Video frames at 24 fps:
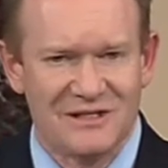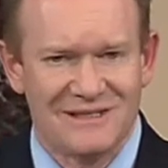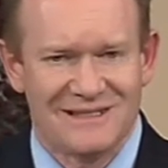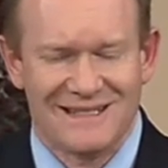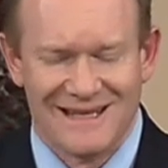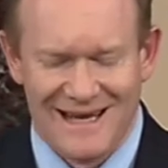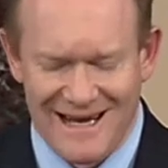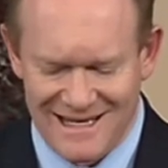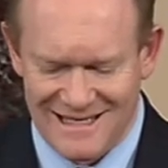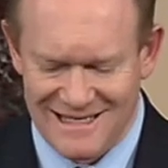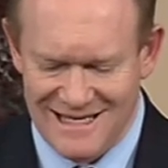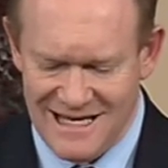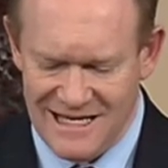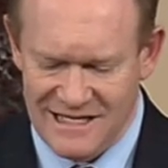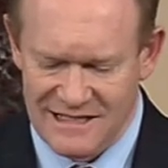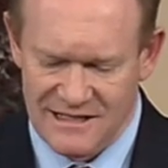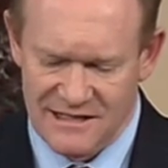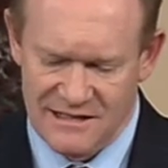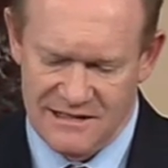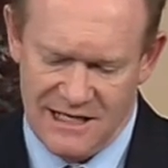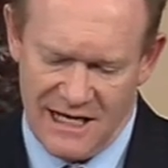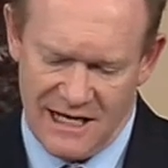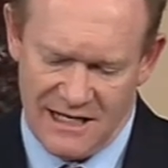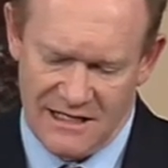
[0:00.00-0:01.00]
techniques
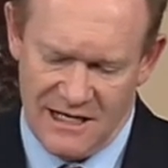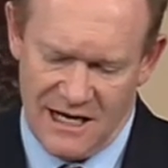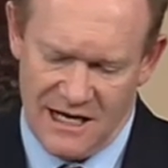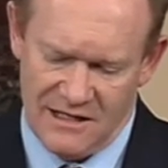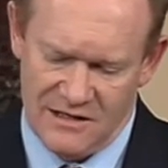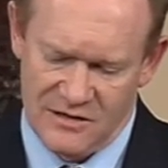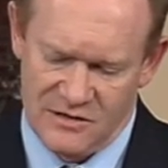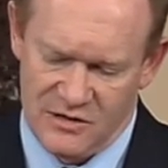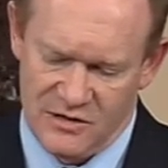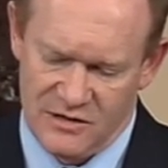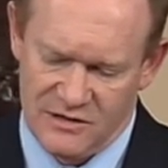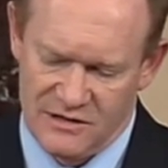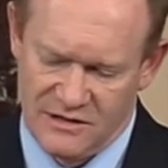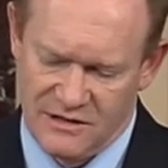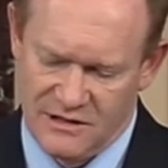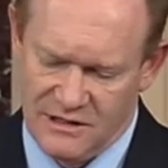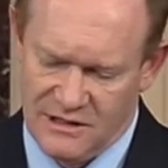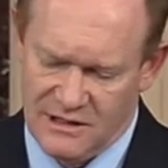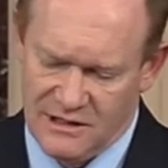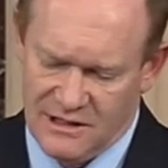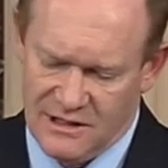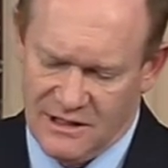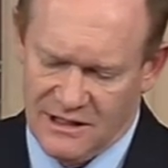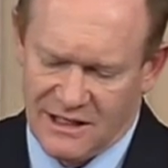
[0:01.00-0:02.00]
and technologies.
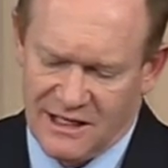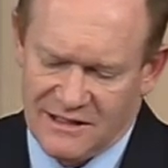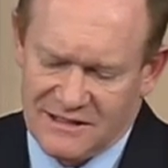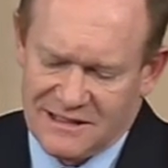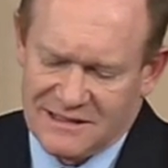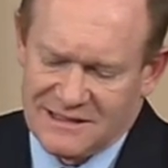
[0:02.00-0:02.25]
Because